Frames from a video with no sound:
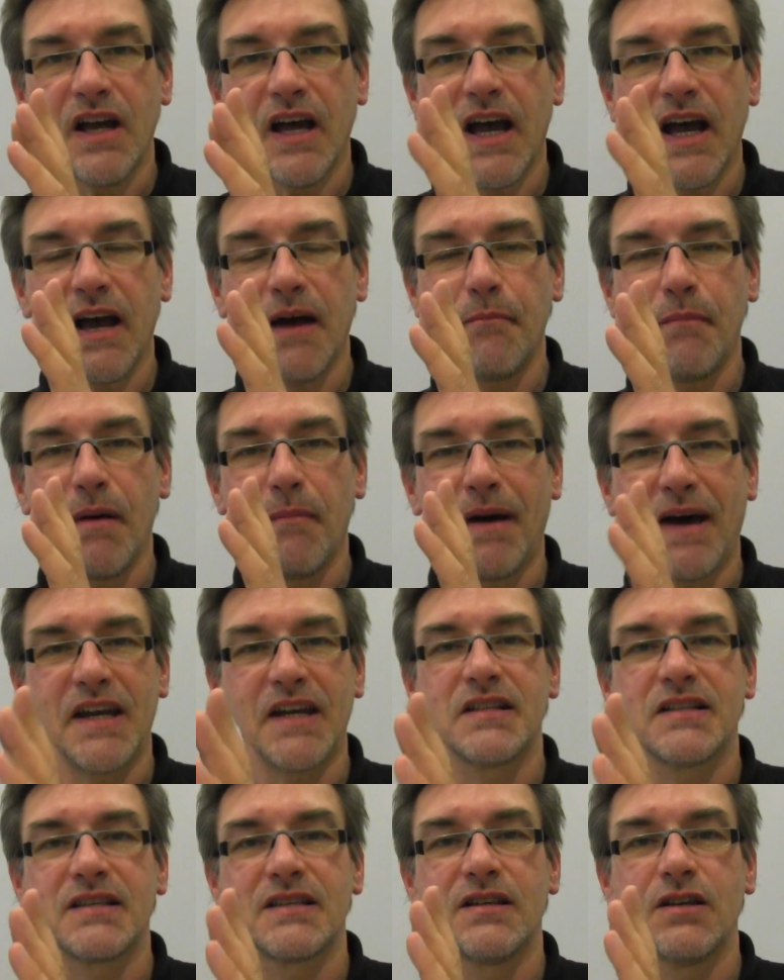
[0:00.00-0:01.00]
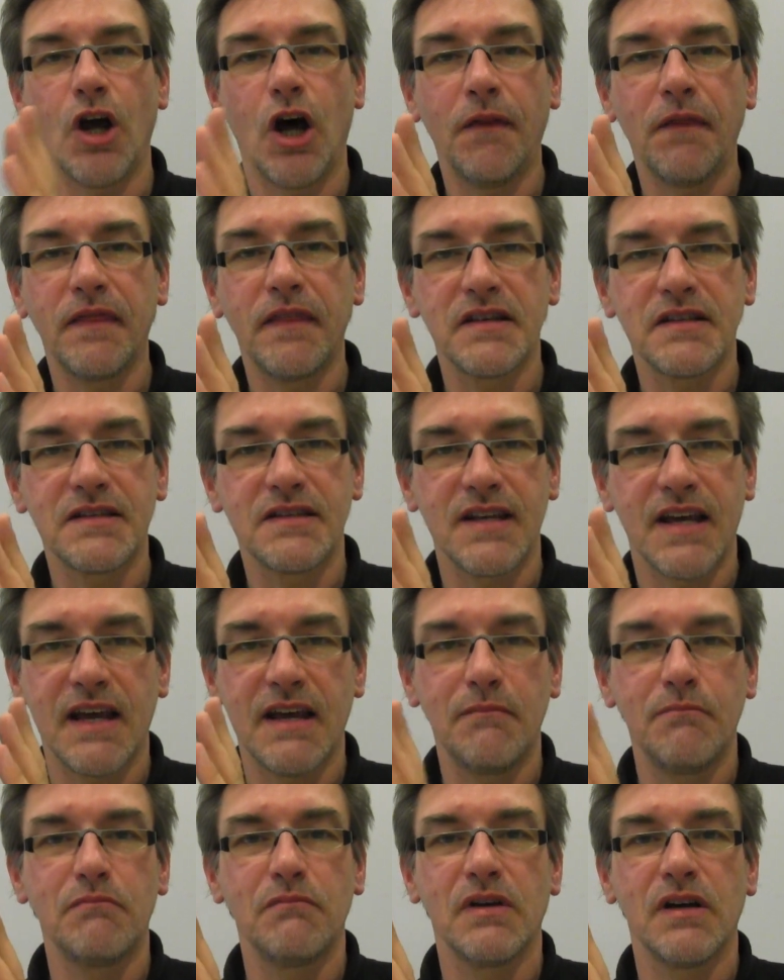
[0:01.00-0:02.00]
But it's not the
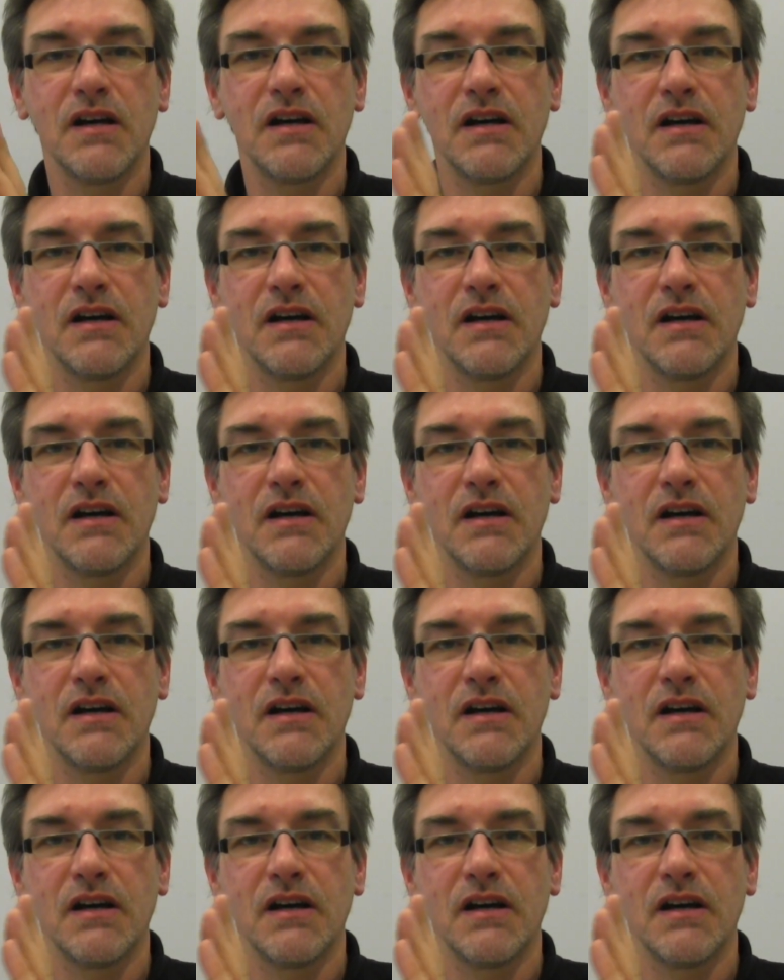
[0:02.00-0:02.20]
same